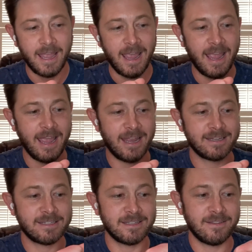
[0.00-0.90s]

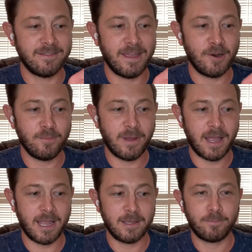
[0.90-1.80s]
and
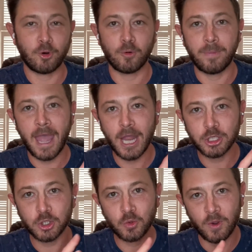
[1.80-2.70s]
thereby
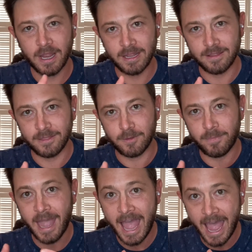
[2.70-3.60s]
perpetuate the
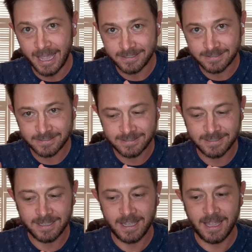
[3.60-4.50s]
past
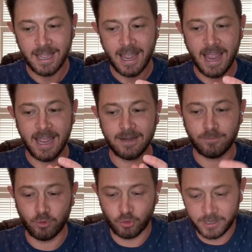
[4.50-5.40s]
and
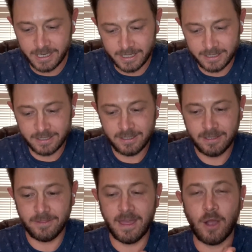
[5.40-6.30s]
bring
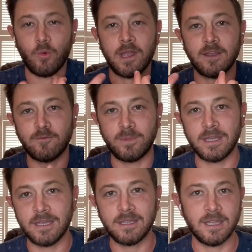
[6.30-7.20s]
that way of
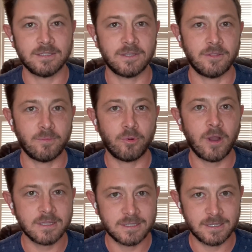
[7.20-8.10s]
being into the
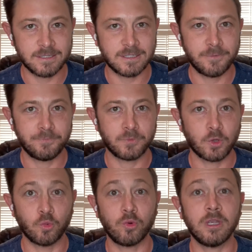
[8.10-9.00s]
present,
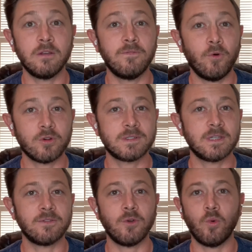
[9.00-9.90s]

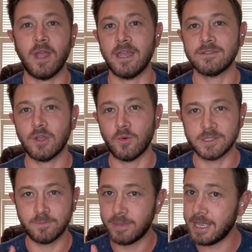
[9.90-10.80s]
reinforcing the way it's always
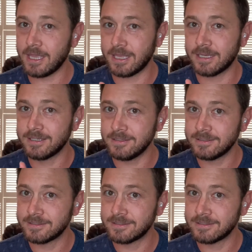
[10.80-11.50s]
been.